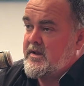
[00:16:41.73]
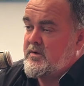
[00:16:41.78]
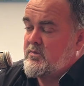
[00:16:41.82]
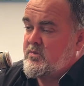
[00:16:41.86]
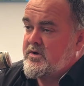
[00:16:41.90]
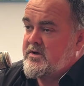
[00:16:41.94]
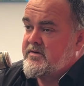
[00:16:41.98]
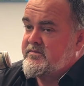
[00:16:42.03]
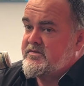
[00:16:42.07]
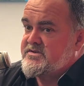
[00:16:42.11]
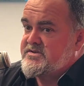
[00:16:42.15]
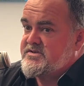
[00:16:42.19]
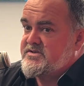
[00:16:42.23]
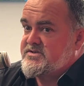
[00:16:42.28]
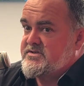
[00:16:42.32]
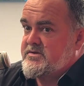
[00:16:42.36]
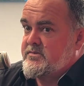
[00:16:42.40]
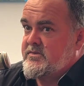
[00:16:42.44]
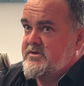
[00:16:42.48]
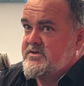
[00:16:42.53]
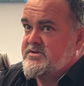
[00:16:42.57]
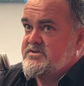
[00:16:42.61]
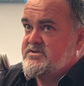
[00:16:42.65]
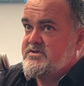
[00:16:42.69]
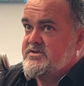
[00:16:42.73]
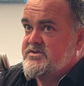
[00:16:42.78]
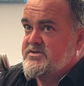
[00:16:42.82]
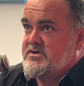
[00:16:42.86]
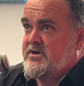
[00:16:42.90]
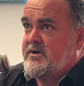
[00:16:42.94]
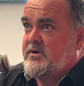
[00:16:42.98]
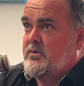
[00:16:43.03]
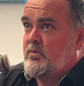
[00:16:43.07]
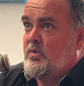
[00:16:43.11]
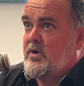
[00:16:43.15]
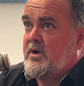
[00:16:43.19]
we have a system that's
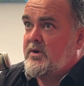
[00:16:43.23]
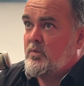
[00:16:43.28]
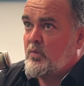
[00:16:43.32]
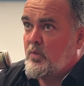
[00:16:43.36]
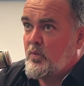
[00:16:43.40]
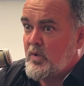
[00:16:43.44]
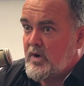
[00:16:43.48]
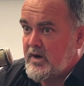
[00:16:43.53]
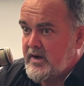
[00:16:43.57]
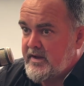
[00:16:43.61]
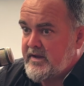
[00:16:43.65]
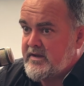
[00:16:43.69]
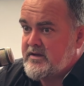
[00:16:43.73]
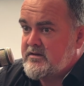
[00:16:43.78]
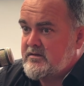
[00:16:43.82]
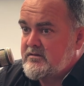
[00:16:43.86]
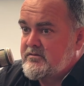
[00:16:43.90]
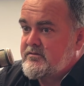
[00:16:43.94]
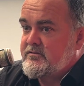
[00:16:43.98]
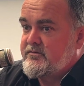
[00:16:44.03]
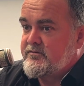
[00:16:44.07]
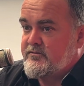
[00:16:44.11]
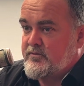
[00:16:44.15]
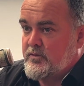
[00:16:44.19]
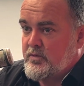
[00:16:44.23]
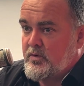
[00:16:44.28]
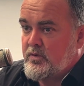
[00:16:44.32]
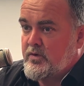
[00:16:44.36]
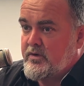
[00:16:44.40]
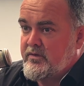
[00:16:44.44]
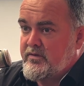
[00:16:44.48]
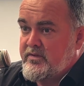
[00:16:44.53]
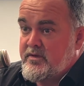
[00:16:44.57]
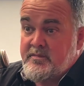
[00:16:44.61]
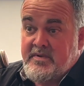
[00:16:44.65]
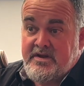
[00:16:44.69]
designed one way
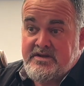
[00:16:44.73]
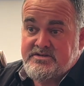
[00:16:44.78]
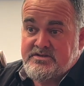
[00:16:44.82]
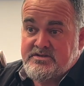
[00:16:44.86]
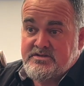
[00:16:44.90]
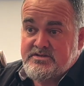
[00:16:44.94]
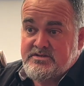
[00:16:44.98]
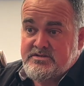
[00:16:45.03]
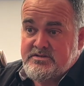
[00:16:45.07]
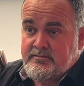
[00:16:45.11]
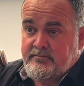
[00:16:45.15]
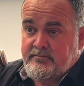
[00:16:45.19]
for the masses.